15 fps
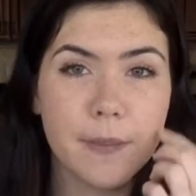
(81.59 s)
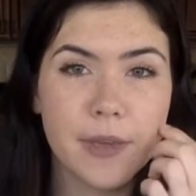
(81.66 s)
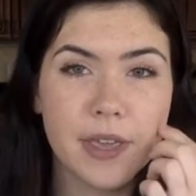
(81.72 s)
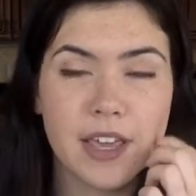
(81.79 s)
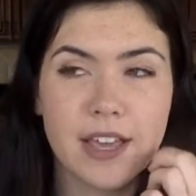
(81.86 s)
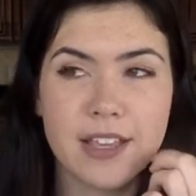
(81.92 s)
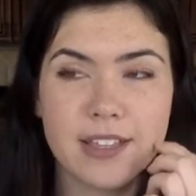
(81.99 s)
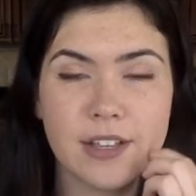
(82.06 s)

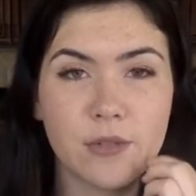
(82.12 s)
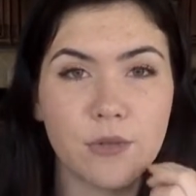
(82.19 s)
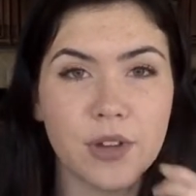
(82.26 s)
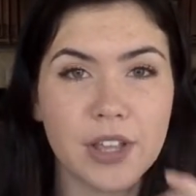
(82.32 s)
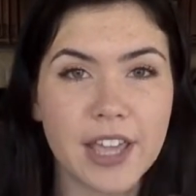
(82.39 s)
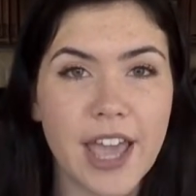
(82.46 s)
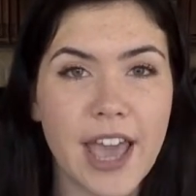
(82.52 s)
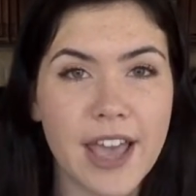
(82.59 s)
because it
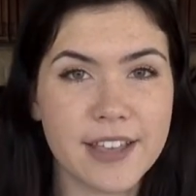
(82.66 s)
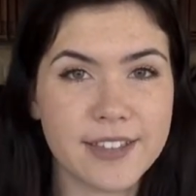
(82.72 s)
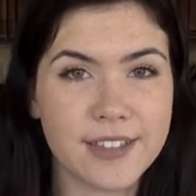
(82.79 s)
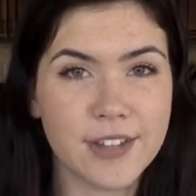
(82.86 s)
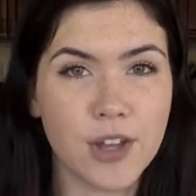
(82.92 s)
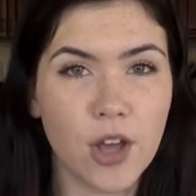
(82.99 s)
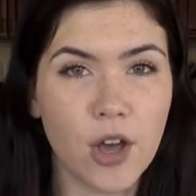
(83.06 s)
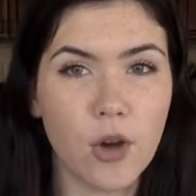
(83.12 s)
really has
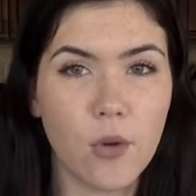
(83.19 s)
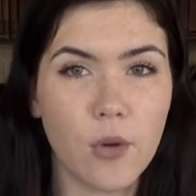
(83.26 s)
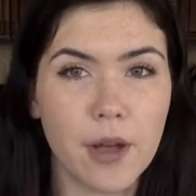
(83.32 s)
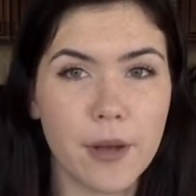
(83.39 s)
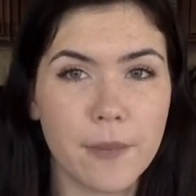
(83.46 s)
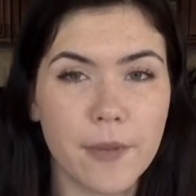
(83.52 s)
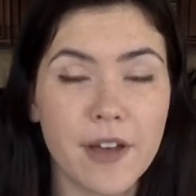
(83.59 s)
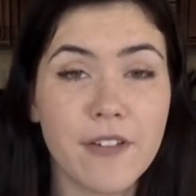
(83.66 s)
no
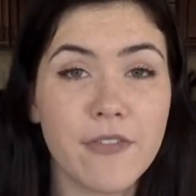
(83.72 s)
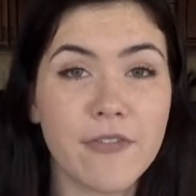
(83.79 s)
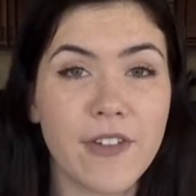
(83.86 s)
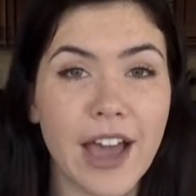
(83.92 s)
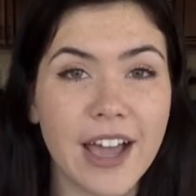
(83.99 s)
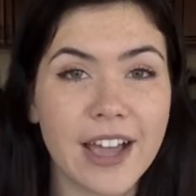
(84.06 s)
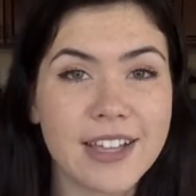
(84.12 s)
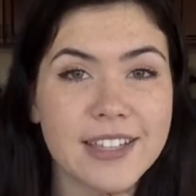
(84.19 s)

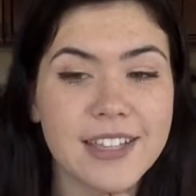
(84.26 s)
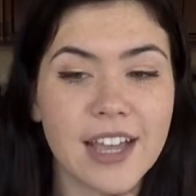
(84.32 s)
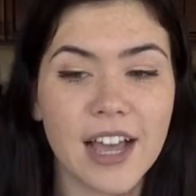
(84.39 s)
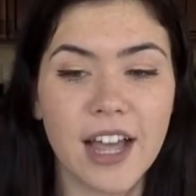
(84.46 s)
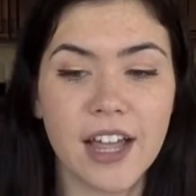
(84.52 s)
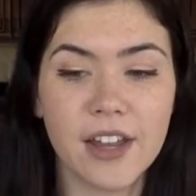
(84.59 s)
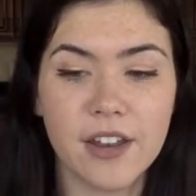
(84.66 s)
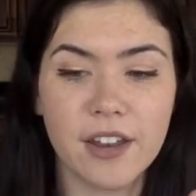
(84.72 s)
effect
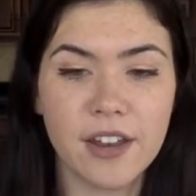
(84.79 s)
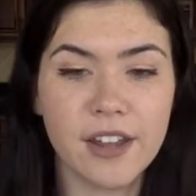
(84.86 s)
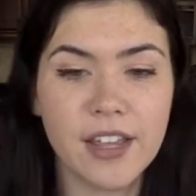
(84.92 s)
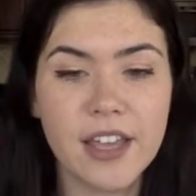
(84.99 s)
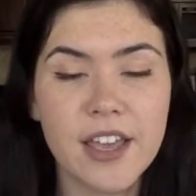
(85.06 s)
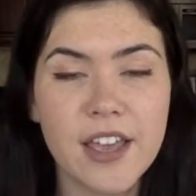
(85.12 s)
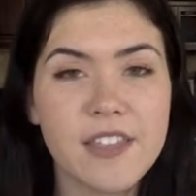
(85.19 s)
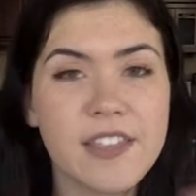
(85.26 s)
on
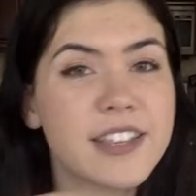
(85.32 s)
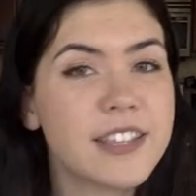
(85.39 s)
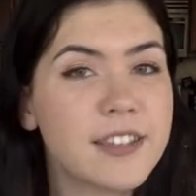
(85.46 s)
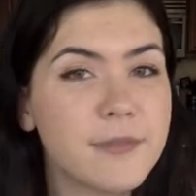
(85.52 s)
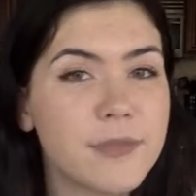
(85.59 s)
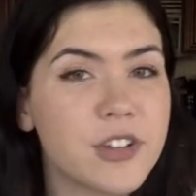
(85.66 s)
this.